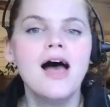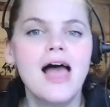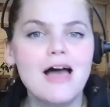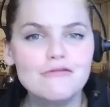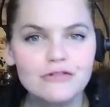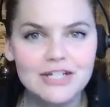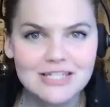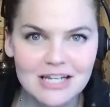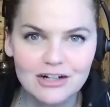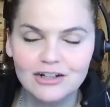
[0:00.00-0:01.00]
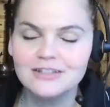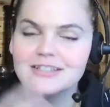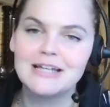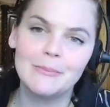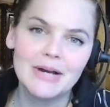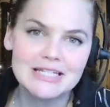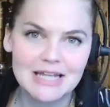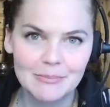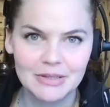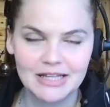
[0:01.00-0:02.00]
every single
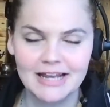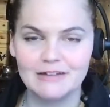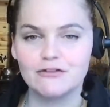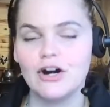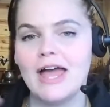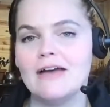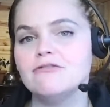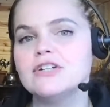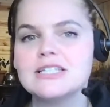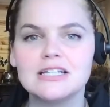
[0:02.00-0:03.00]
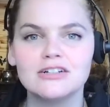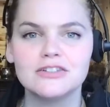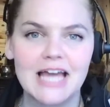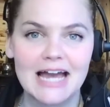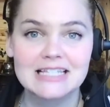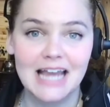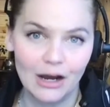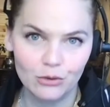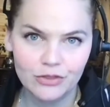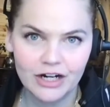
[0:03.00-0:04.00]
step-by-step plan for every single task
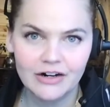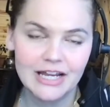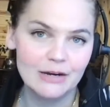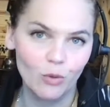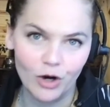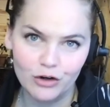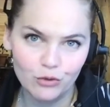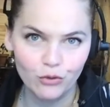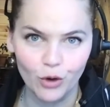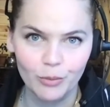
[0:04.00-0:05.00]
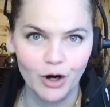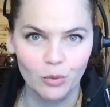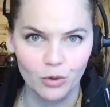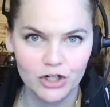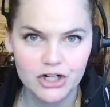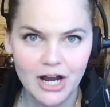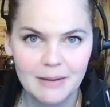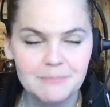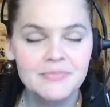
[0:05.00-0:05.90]
out there in one 4-part workshop,